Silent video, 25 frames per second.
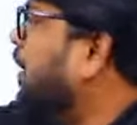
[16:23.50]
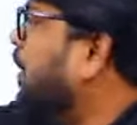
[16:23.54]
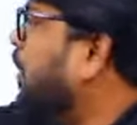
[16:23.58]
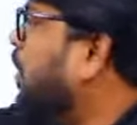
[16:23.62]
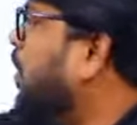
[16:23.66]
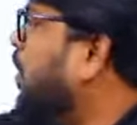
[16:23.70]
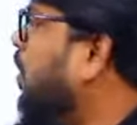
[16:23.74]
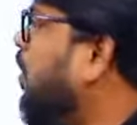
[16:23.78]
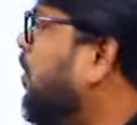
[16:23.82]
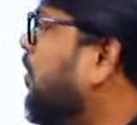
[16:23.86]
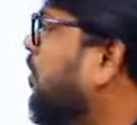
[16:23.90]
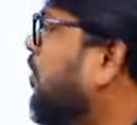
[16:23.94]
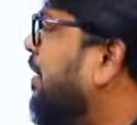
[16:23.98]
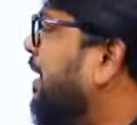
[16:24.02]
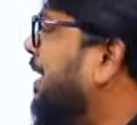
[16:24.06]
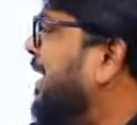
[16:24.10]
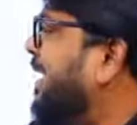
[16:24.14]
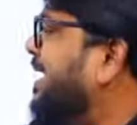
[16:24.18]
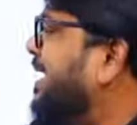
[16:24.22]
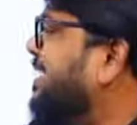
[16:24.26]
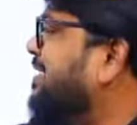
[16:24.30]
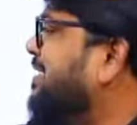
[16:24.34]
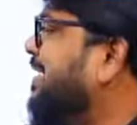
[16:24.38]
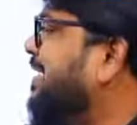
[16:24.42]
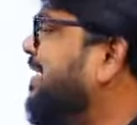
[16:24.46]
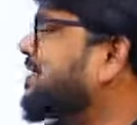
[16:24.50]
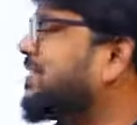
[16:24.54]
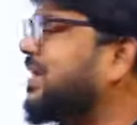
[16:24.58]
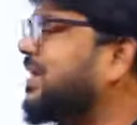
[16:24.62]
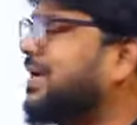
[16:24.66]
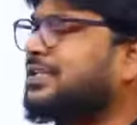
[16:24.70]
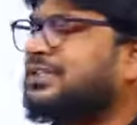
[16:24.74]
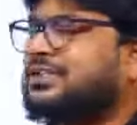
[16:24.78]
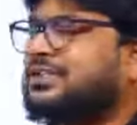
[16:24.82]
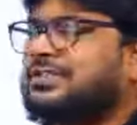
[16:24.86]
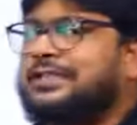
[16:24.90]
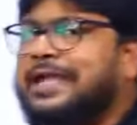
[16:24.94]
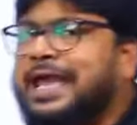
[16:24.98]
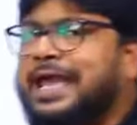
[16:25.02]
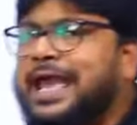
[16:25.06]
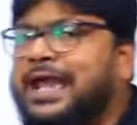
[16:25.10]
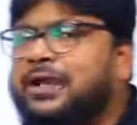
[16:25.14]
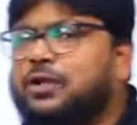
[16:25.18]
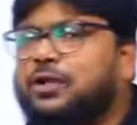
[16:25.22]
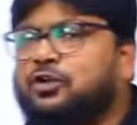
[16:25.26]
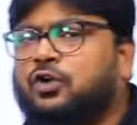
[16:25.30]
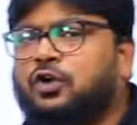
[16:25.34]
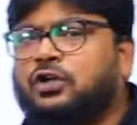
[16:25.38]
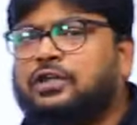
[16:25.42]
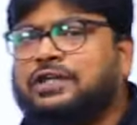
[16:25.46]
No, research is there
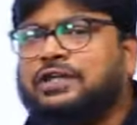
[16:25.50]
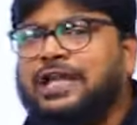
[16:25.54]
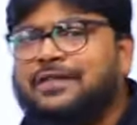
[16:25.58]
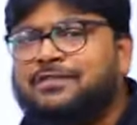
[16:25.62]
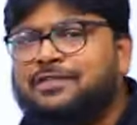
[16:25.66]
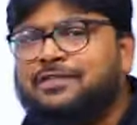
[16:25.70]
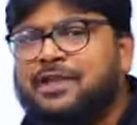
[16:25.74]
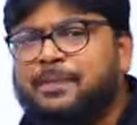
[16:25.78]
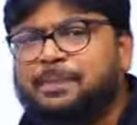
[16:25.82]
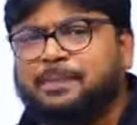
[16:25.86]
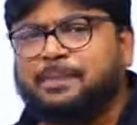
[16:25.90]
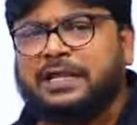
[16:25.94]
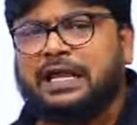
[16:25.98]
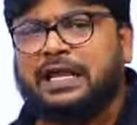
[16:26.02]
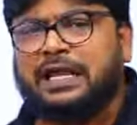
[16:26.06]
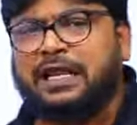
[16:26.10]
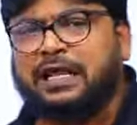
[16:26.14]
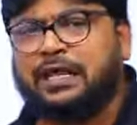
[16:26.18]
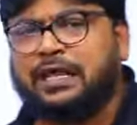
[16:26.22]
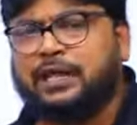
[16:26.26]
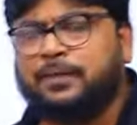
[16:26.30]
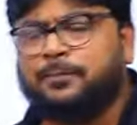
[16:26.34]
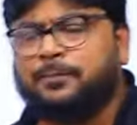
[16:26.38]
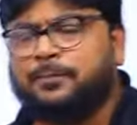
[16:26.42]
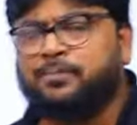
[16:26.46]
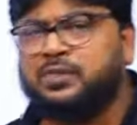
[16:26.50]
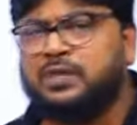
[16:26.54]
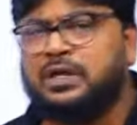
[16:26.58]
to develop theory.